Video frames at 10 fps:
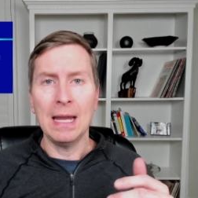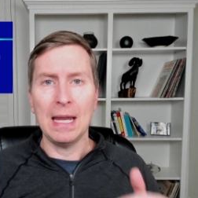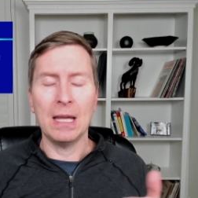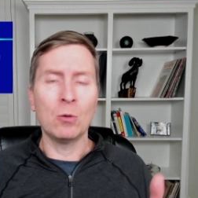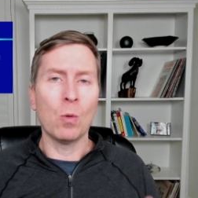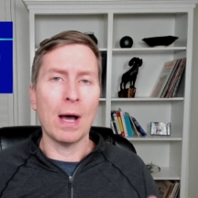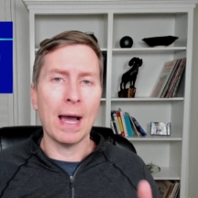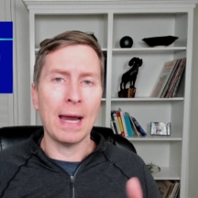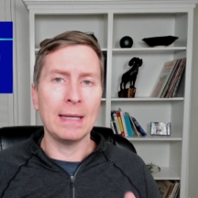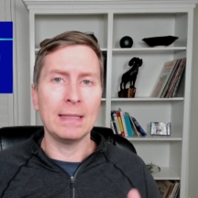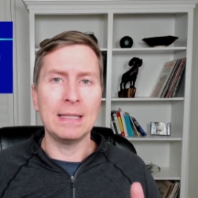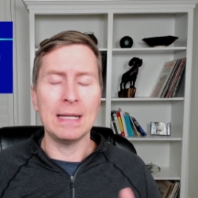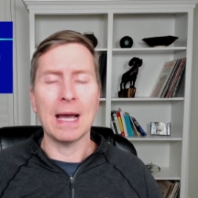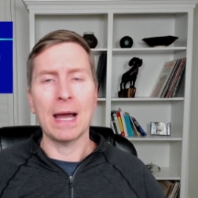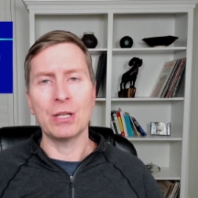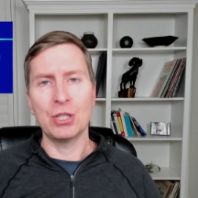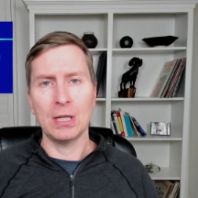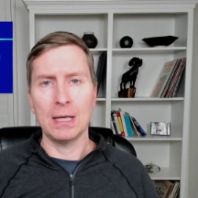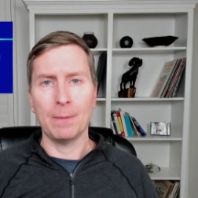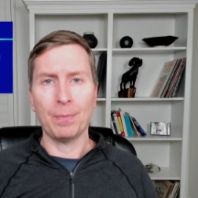
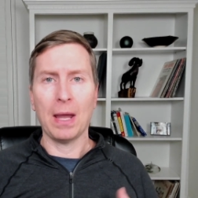NYDIG,